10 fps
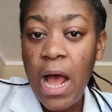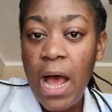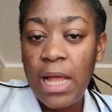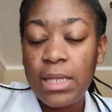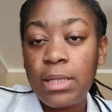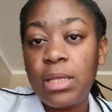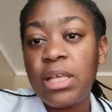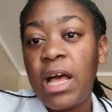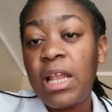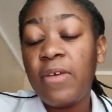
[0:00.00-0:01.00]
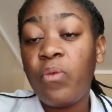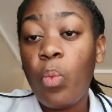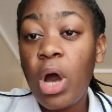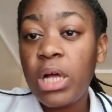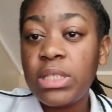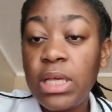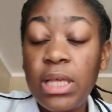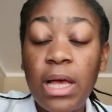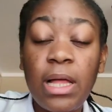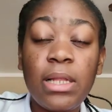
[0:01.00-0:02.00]
And you lift water,
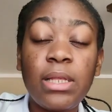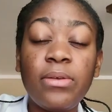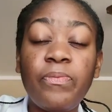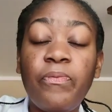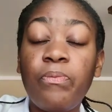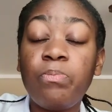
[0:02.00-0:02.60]
you lift